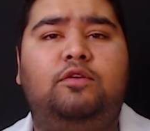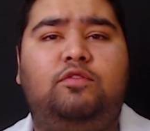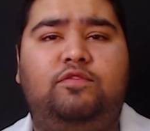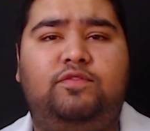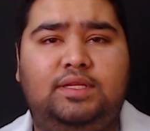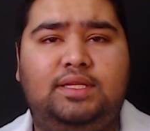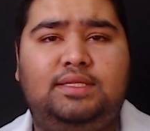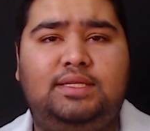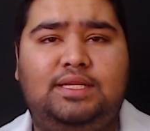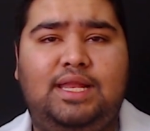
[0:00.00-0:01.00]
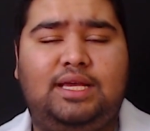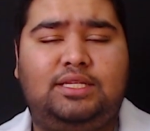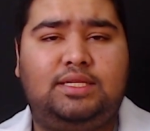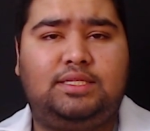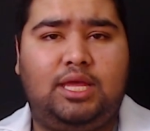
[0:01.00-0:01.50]
For further such
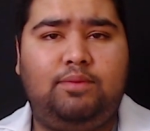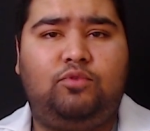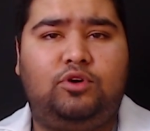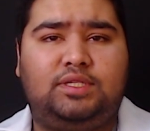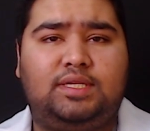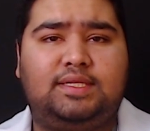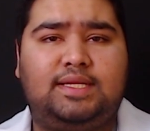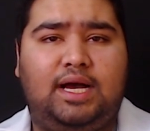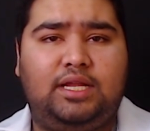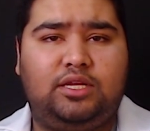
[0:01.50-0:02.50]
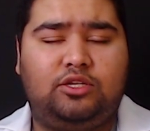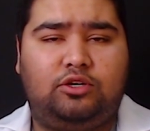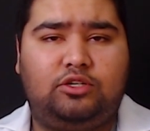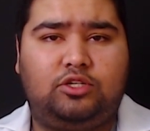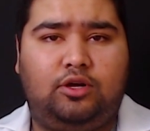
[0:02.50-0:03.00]
lectures, keep watching
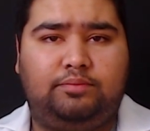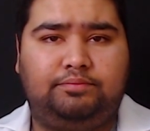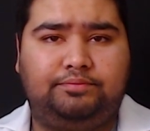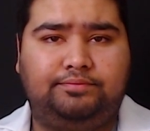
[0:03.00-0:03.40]
sqadia.com.